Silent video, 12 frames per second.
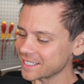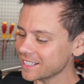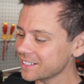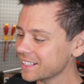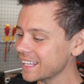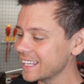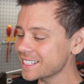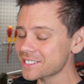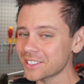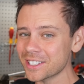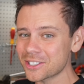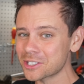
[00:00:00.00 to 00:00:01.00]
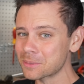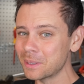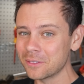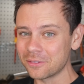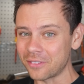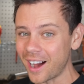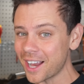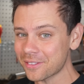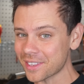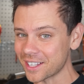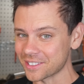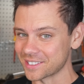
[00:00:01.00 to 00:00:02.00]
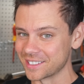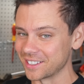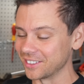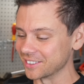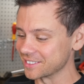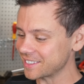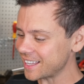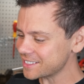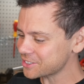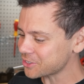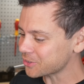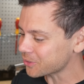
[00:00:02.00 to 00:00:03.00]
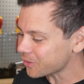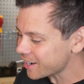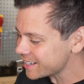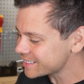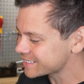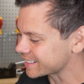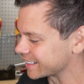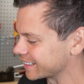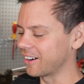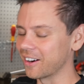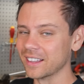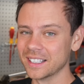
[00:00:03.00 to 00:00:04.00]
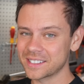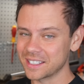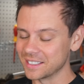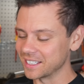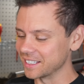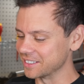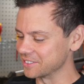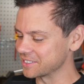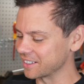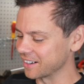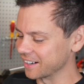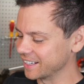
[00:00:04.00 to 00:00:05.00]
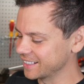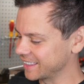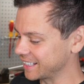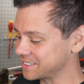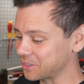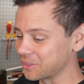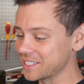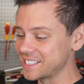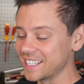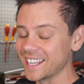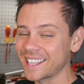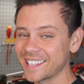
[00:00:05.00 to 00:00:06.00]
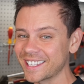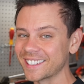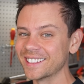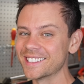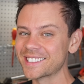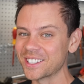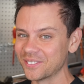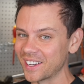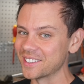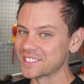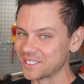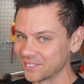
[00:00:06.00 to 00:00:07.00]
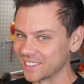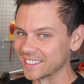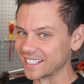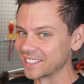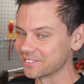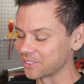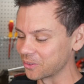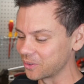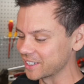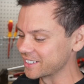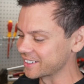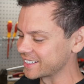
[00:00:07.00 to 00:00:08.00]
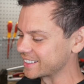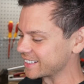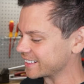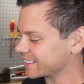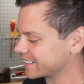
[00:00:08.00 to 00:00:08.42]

He could easily just spend $5,000. That's crazy. All right, let's continue. Sorry. That's ridiculous amounts of money for what you're getting.